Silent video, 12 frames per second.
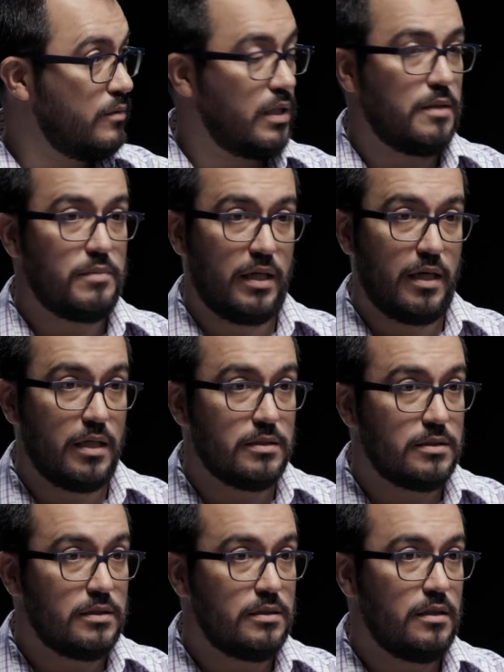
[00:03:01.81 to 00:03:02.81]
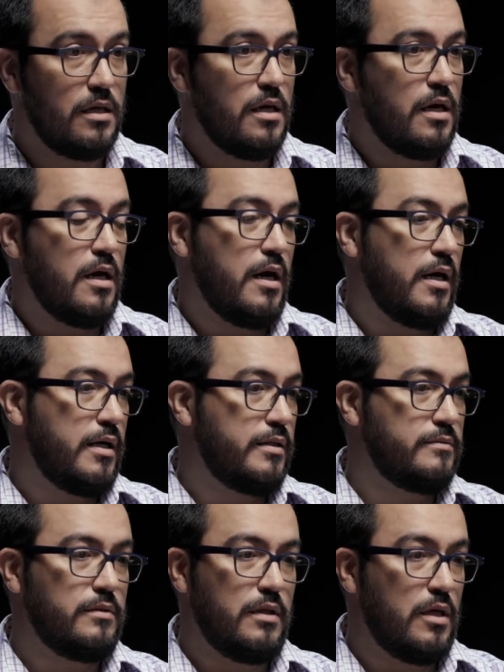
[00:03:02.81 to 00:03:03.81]
we keep enhancing,
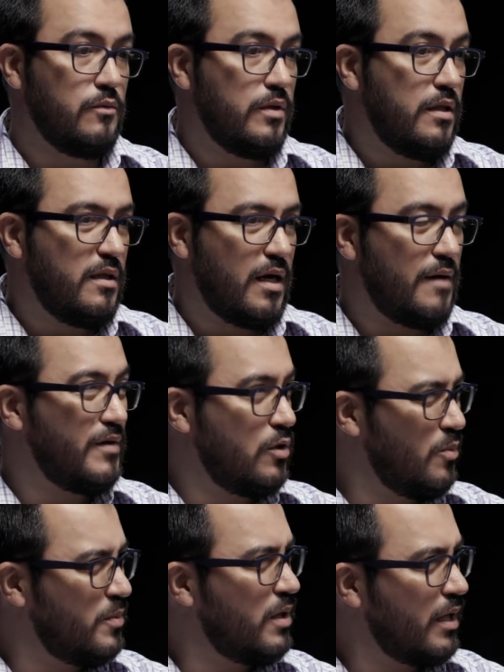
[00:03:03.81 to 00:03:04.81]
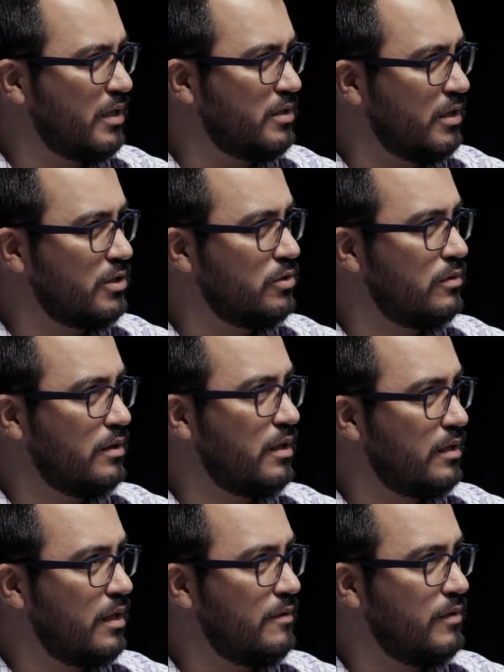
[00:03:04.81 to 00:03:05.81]
and if we didn't have an open architecture at
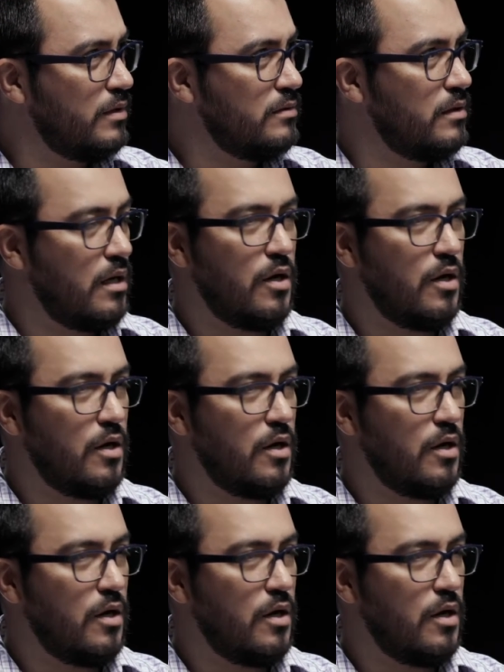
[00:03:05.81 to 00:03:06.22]
that level,